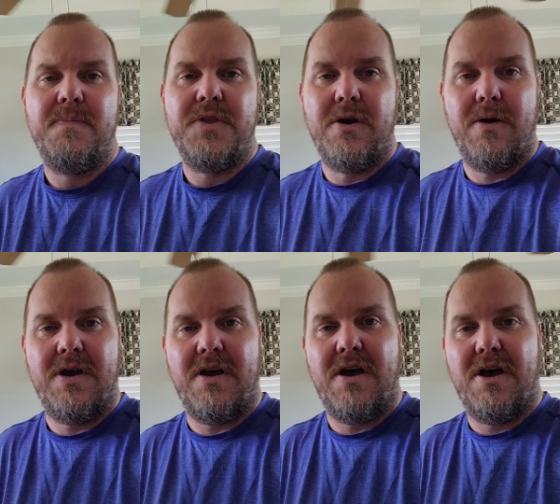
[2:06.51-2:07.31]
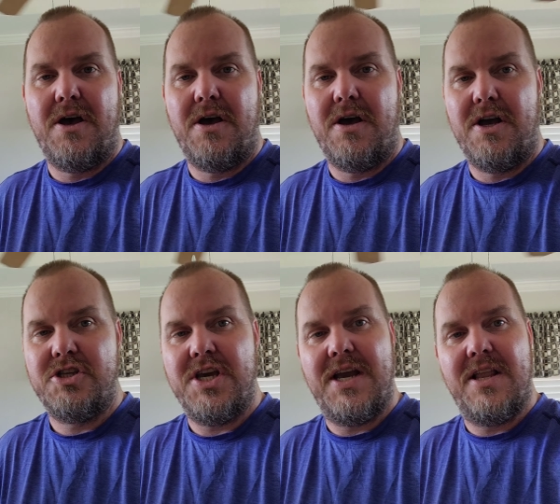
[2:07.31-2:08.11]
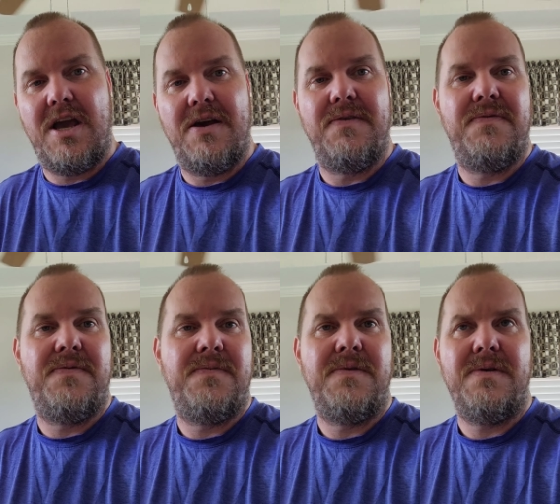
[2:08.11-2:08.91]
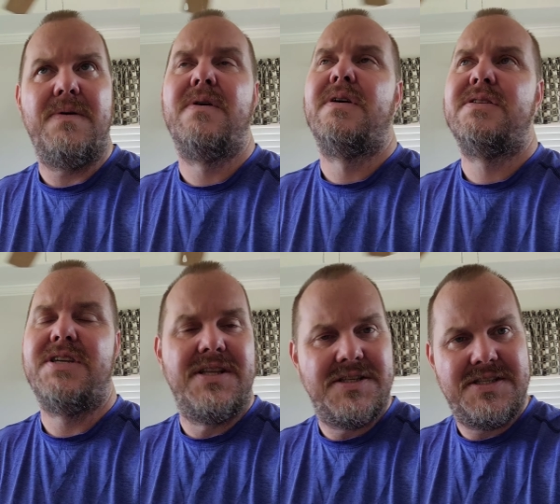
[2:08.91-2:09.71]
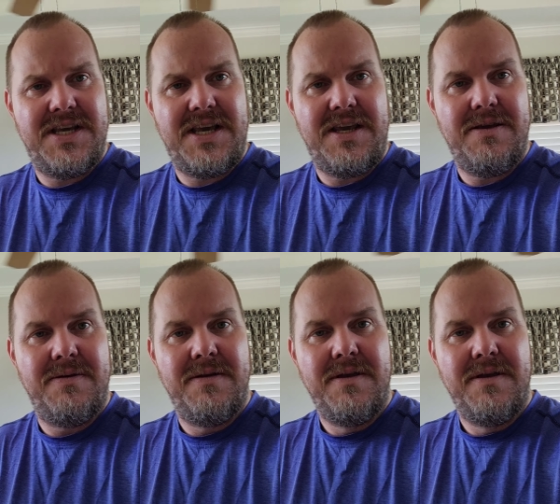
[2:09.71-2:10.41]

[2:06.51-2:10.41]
They're a, a, a chain of Tennessee,